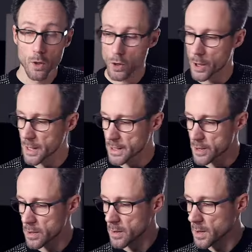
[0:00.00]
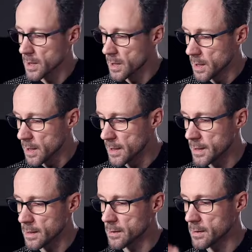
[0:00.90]
connector. And
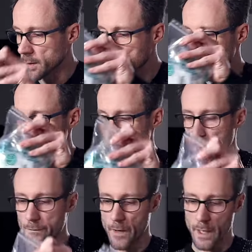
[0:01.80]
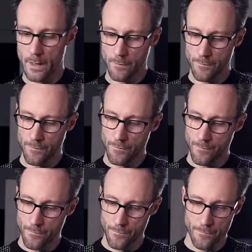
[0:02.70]
then let's find a
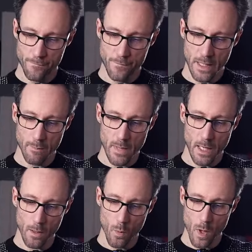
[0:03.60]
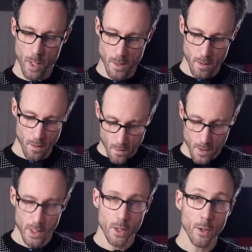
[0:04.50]
female one.
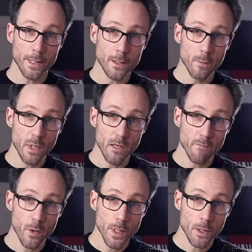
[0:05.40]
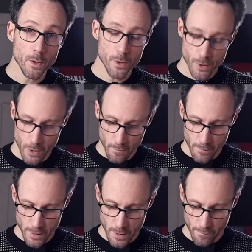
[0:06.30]
You're going to be very
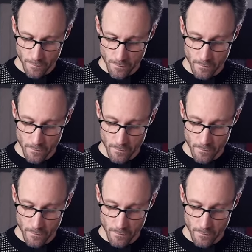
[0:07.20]
conservative.